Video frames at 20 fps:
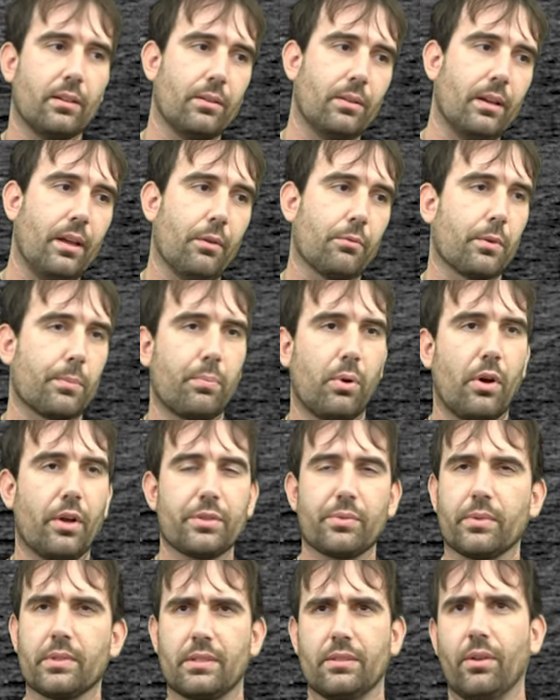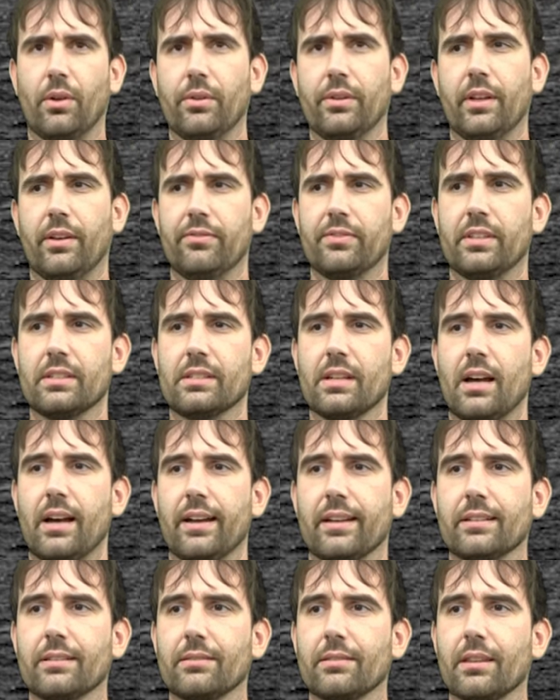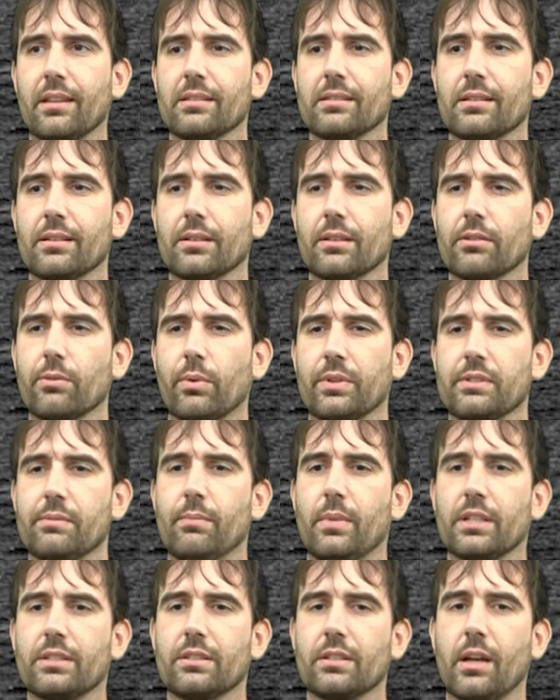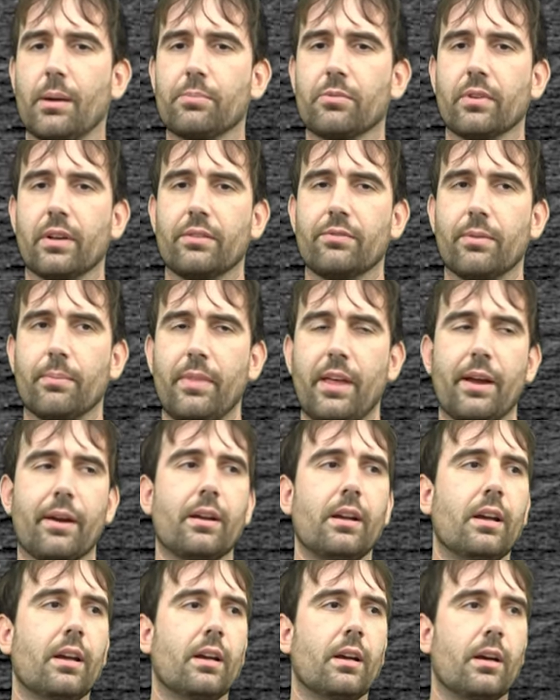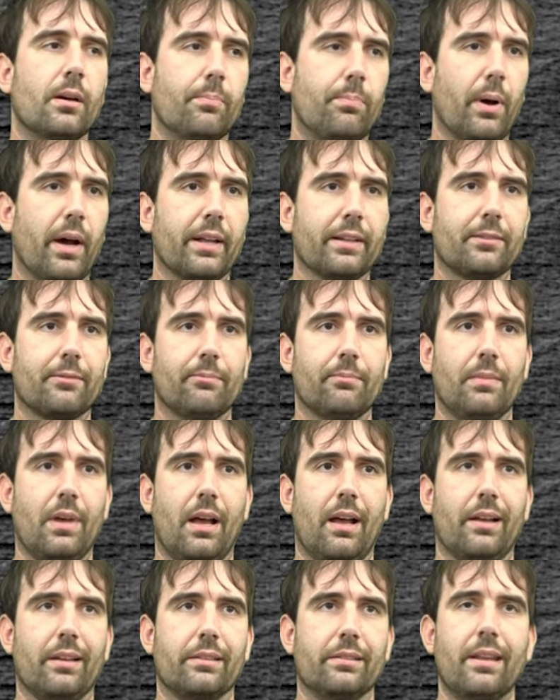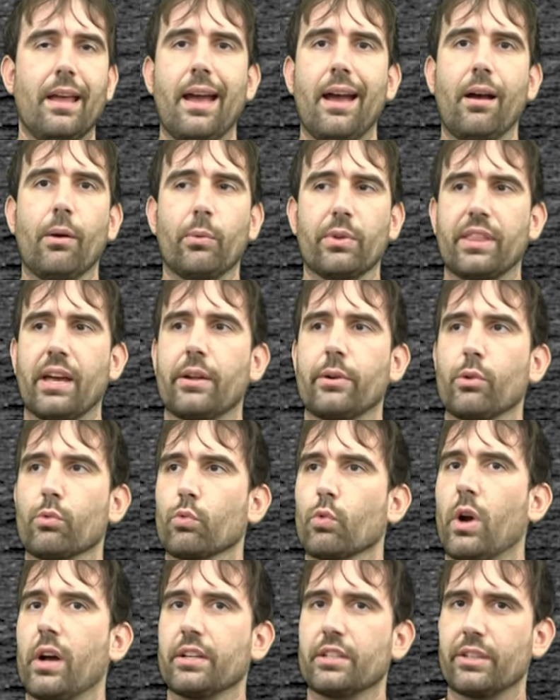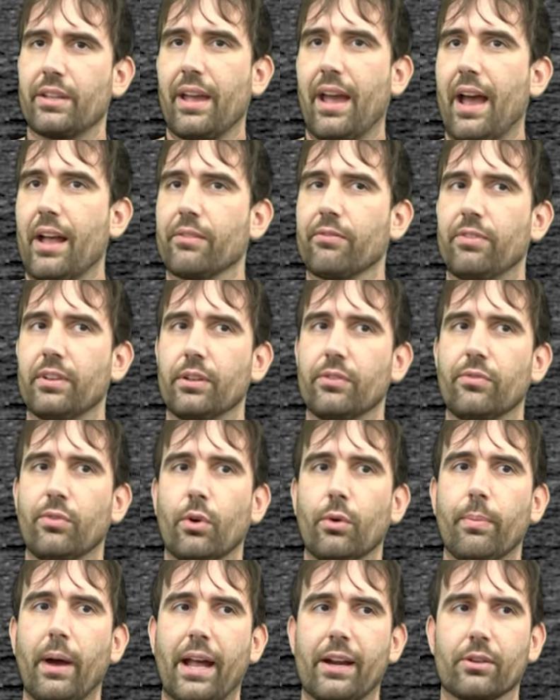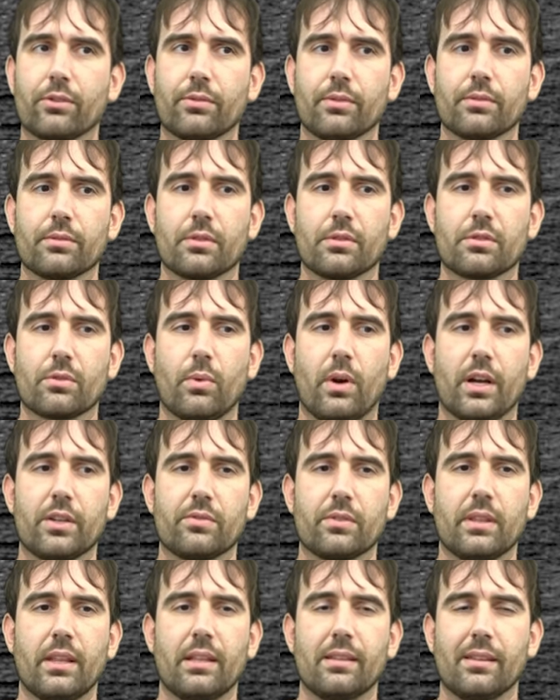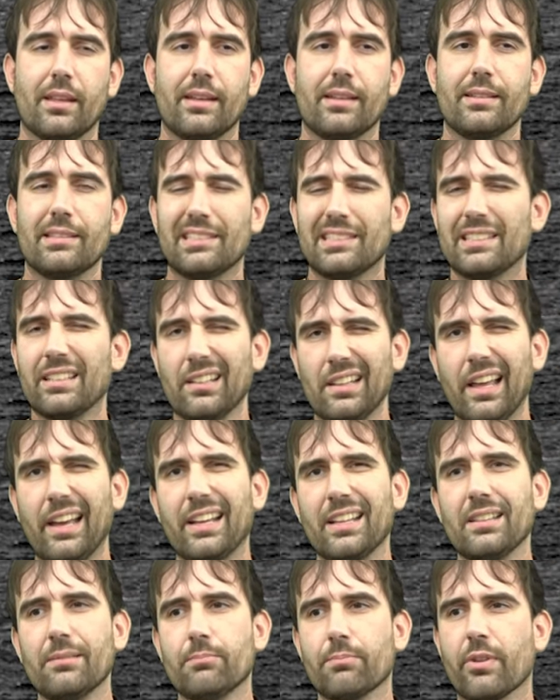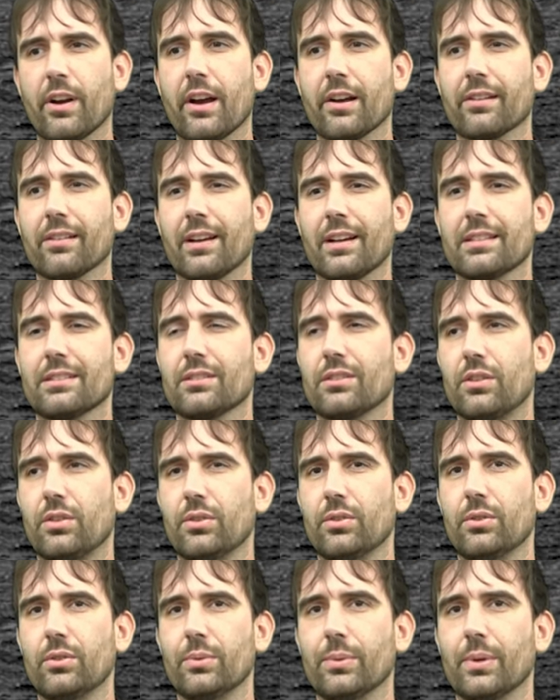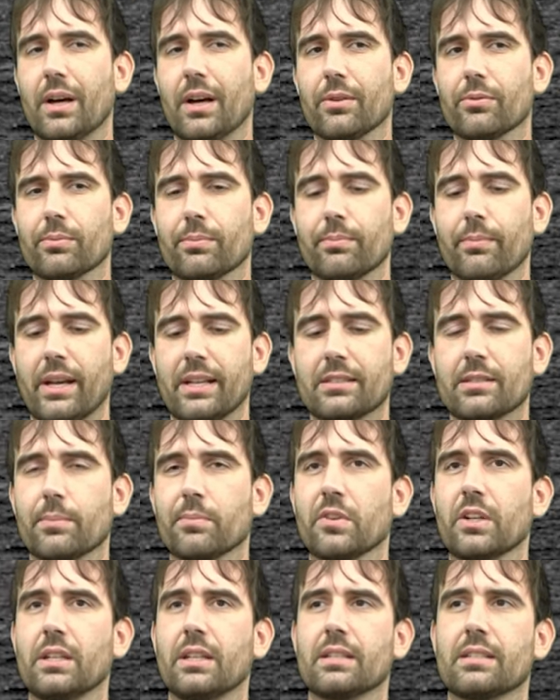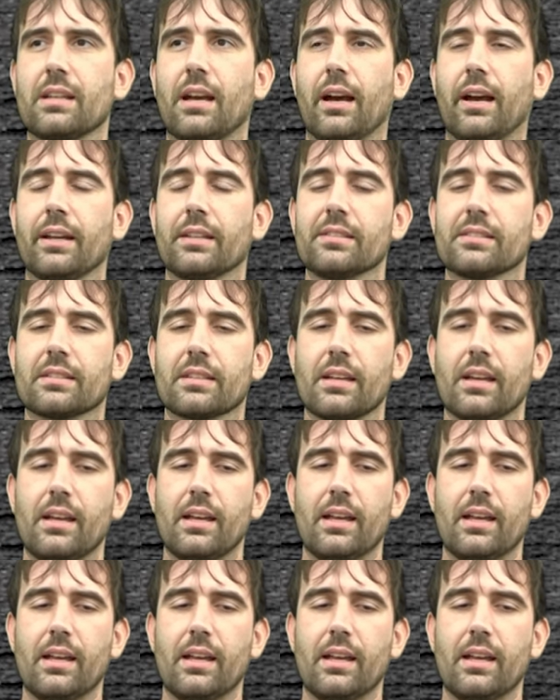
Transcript: well, Repulse was an old enough design that uh, there wasn't much to upgrade from there. But uh, now, without a rush to outfit a full battle cruiser squadron, that they delayed progress to uh, make some redesigns,